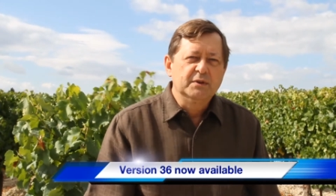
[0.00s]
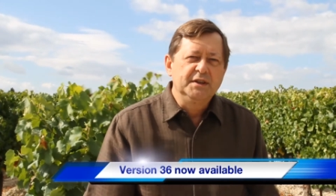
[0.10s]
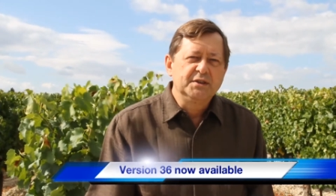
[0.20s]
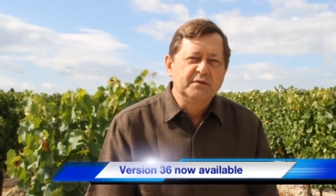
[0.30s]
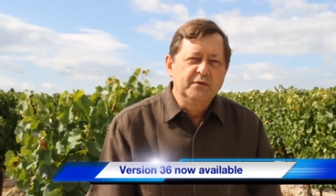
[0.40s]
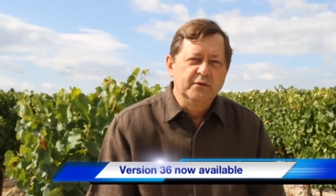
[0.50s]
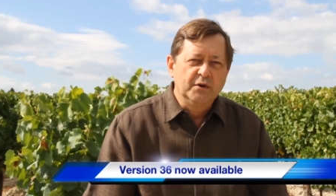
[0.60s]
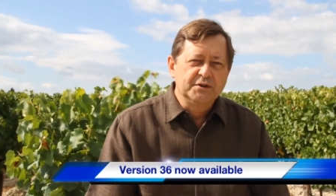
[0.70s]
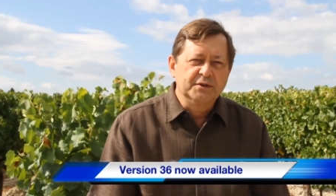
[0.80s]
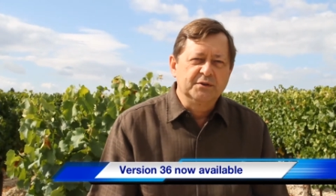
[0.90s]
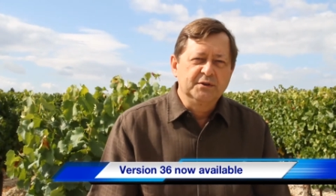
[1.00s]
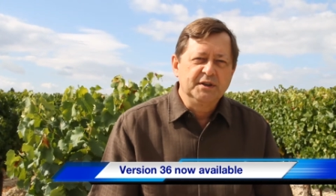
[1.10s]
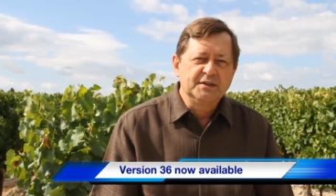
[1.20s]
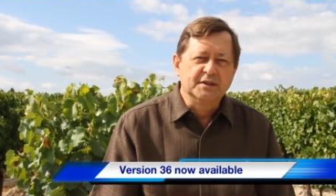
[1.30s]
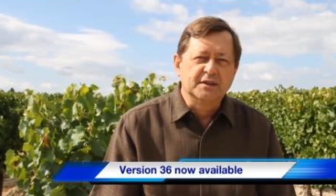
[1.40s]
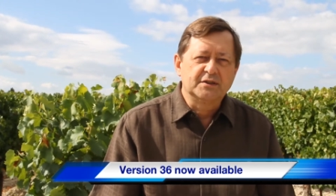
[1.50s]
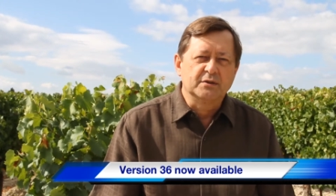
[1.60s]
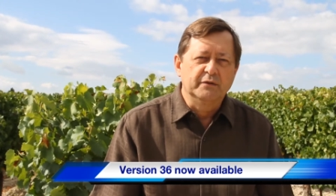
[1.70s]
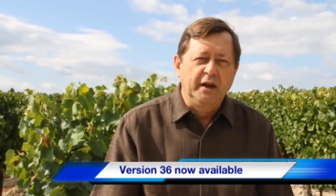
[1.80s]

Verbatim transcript: release version 36 of